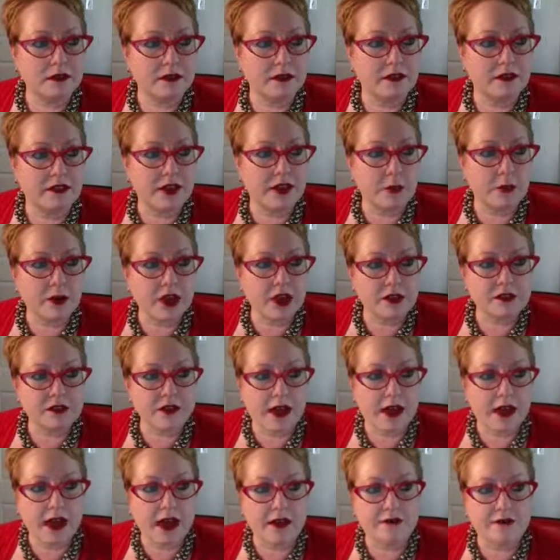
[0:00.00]
Then we
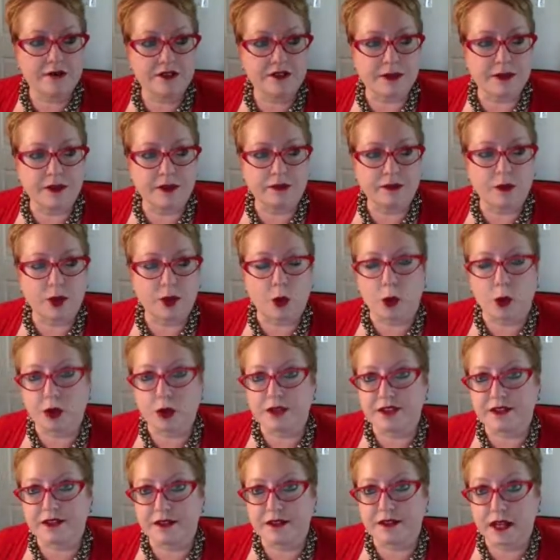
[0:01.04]
also have something for the
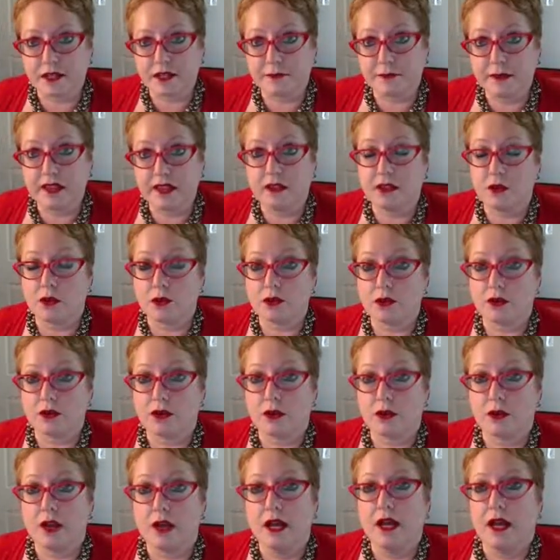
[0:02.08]
course assessment. That
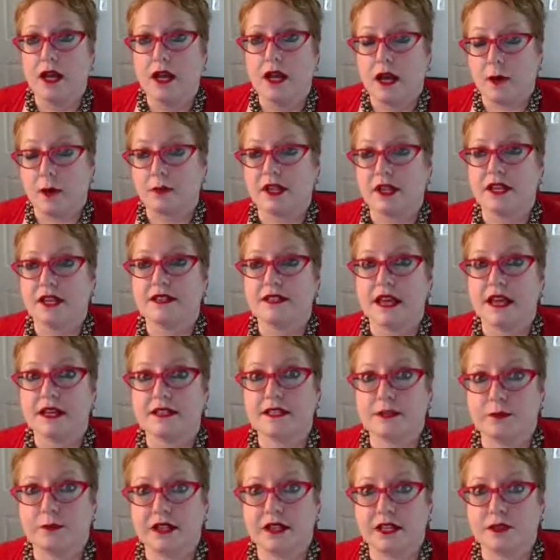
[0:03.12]

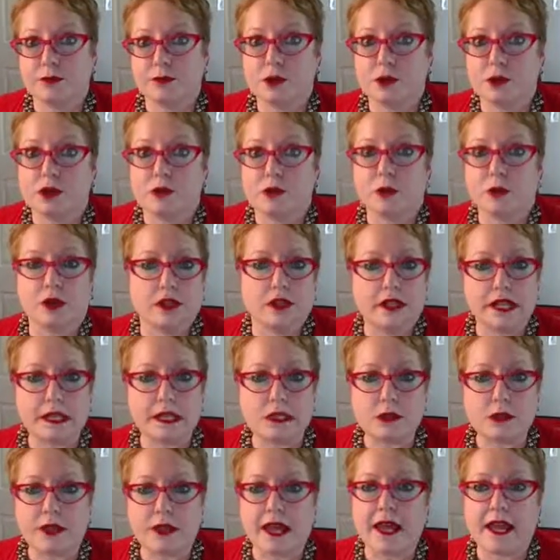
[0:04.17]
is a place where you can put a
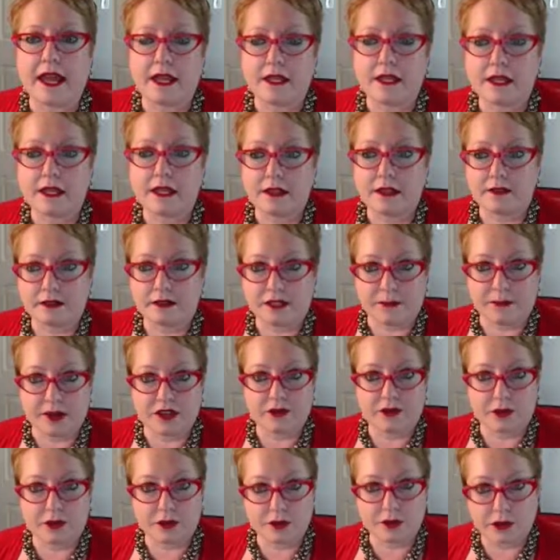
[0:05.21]
link to that end of the
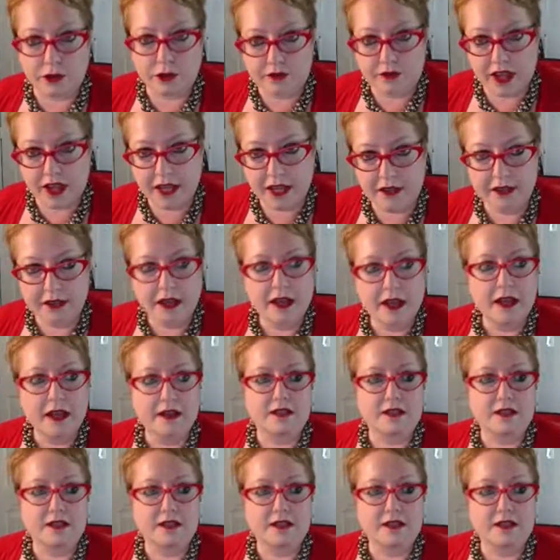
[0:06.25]
semester survey.